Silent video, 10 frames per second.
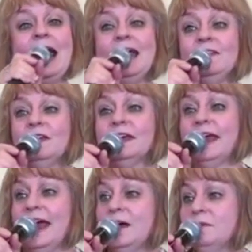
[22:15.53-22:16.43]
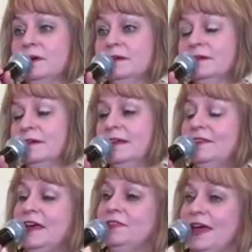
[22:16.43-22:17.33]
And the cabin
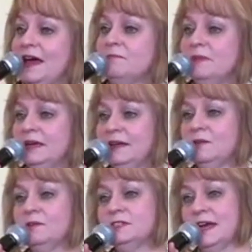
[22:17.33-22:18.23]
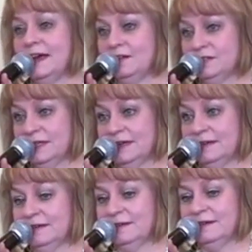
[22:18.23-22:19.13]
that meeting was held
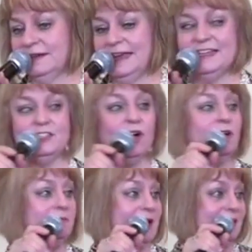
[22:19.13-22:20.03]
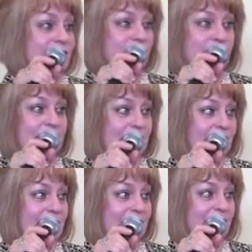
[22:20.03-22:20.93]
in is on Main Street in
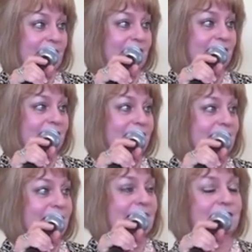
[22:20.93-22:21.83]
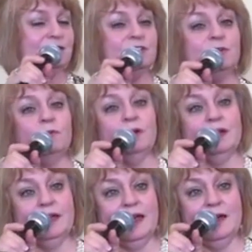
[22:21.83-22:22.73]
Grapevine. It is the
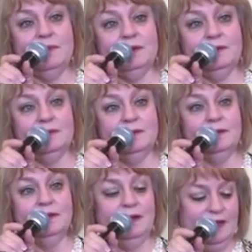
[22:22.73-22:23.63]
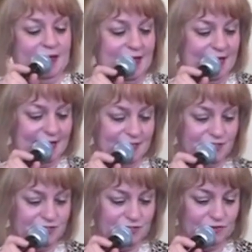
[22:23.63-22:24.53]
Torian cabin. And it
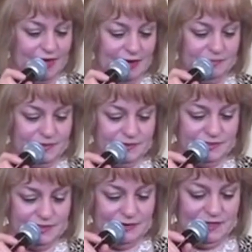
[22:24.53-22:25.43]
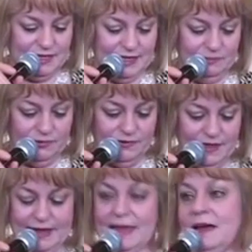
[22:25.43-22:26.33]
just so happens I'm the keeper
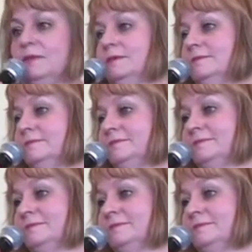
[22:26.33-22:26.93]
of that cabin.